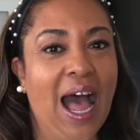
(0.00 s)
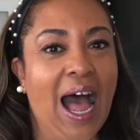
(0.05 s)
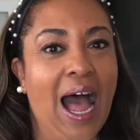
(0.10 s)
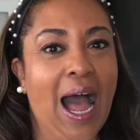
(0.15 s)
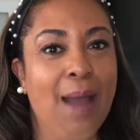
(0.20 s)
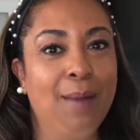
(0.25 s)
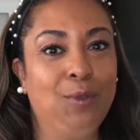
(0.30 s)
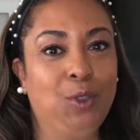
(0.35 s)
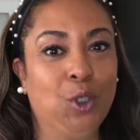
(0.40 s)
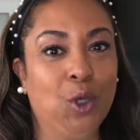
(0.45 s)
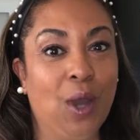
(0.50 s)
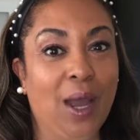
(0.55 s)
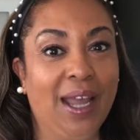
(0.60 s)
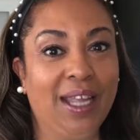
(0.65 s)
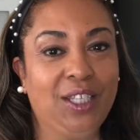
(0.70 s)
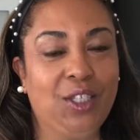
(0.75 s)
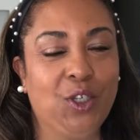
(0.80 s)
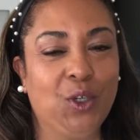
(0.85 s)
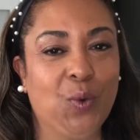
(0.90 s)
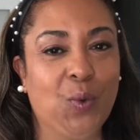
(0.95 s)
I'm
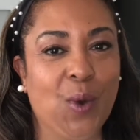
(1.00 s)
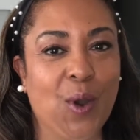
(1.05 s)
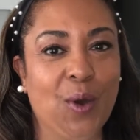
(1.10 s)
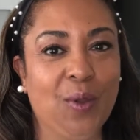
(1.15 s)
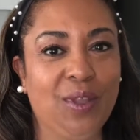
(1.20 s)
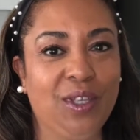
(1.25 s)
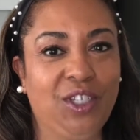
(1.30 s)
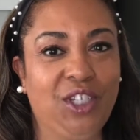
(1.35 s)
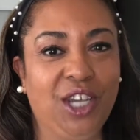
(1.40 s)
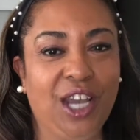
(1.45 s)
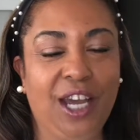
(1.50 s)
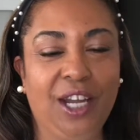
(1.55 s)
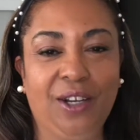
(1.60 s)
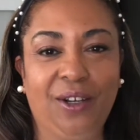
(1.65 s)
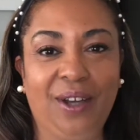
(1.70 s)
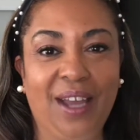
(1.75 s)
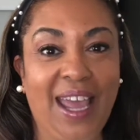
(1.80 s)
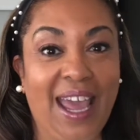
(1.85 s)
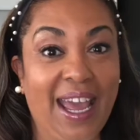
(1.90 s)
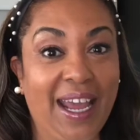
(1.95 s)
trying to grow the
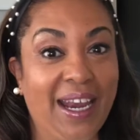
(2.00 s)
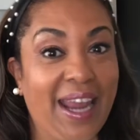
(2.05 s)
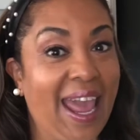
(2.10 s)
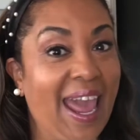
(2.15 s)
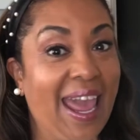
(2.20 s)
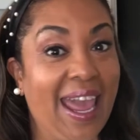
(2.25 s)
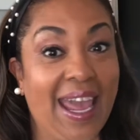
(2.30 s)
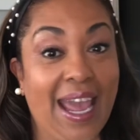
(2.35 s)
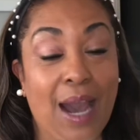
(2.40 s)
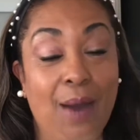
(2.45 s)
channel, and hey,